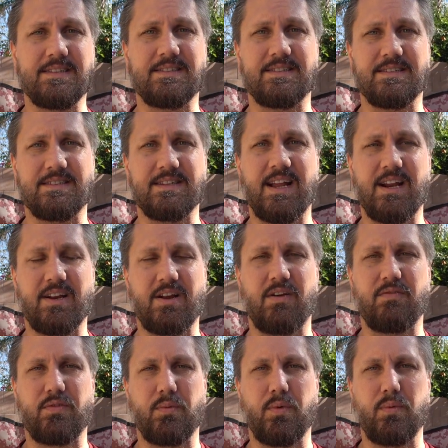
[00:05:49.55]
It's not a
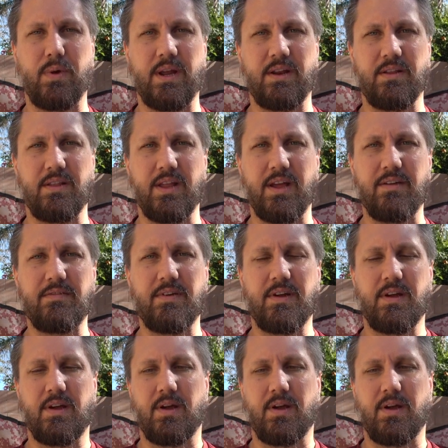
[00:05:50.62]
comfortable way to live,